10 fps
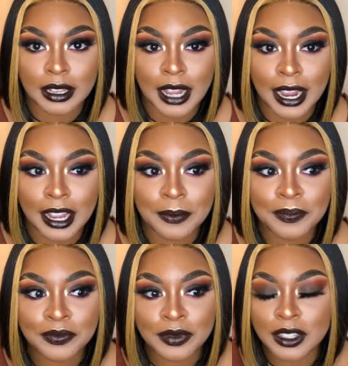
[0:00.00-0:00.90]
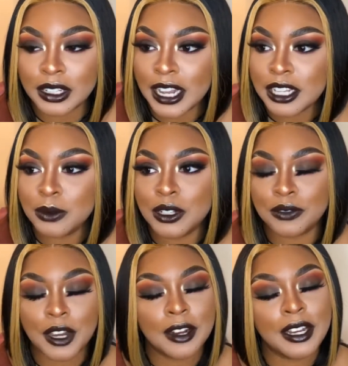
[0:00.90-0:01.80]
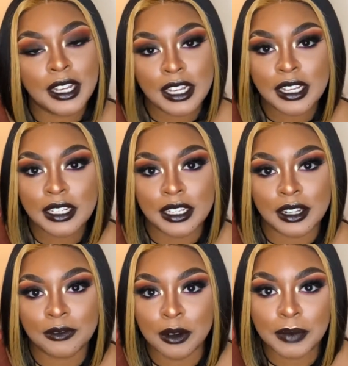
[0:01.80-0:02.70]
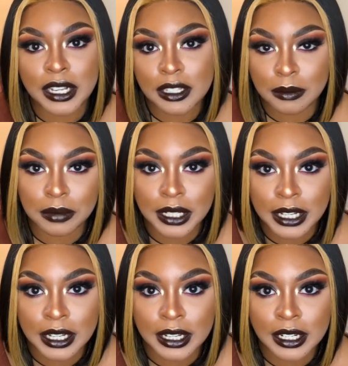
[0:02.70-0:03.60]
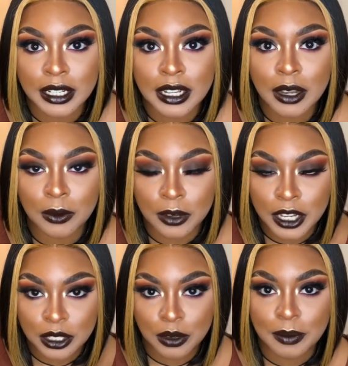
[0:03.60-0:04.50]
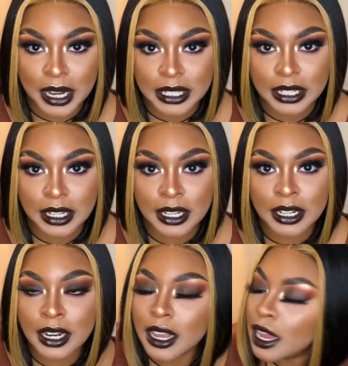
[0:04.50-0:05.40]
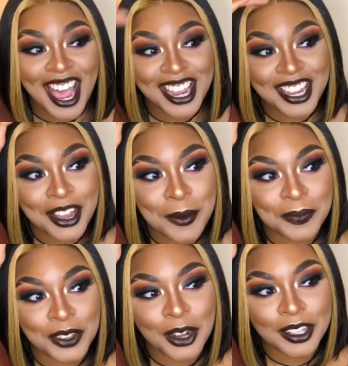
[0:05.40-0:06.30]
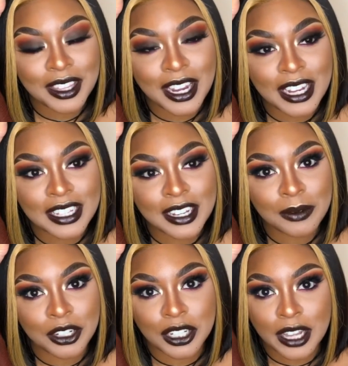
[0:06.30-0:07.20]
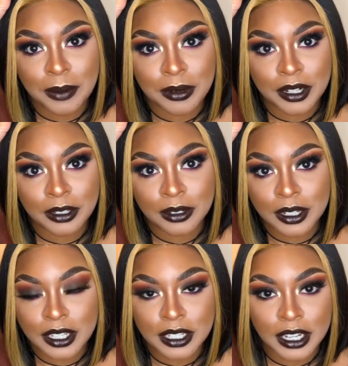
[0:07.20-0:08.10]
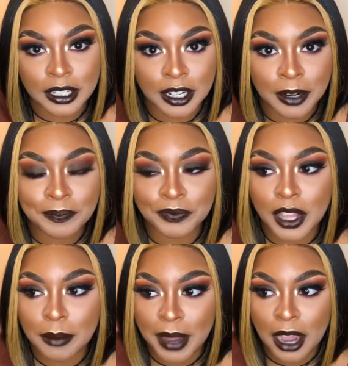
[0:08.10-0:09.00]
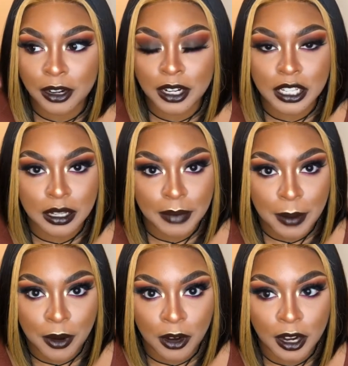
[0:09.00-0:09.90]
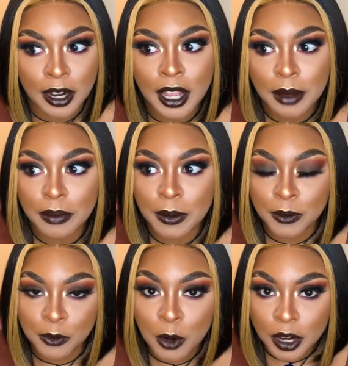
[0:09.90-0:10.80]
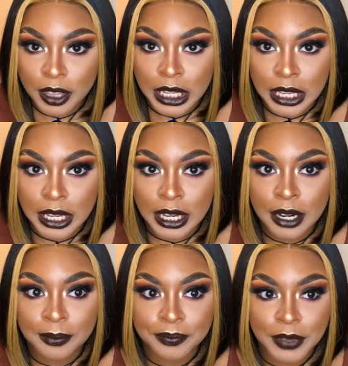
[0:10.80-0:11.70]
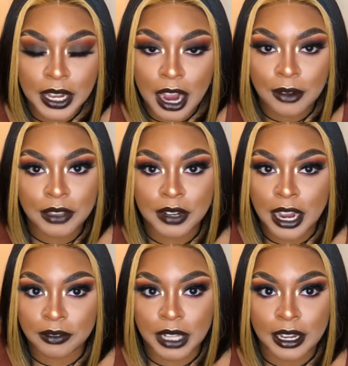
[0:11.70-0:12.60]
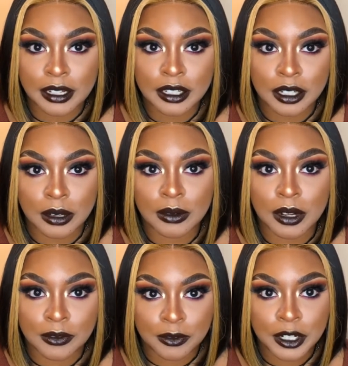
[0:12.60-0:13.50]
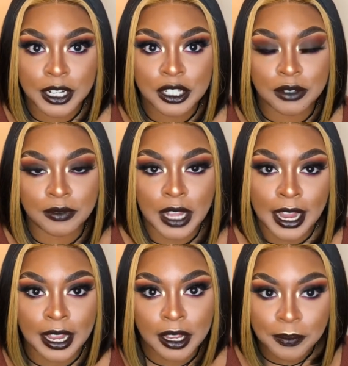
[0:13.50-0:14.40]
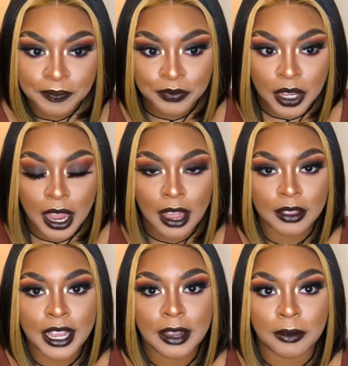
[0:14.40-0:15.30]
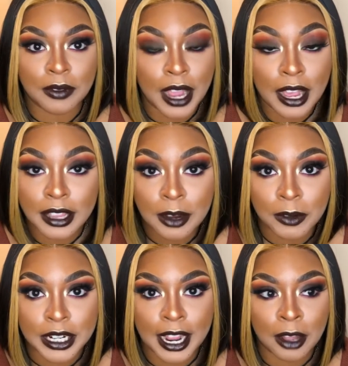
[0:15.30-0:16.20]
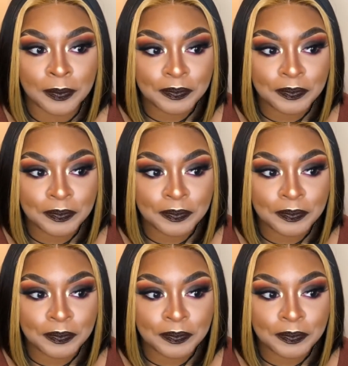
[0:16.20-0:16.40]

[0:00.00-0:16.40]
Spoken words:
Like, the lace was very easy for me to blend into my skin. The only thing I did was just like put a little concealer and powder into my part, but before then, and I'll even have like, you know, a footage of like how that went down.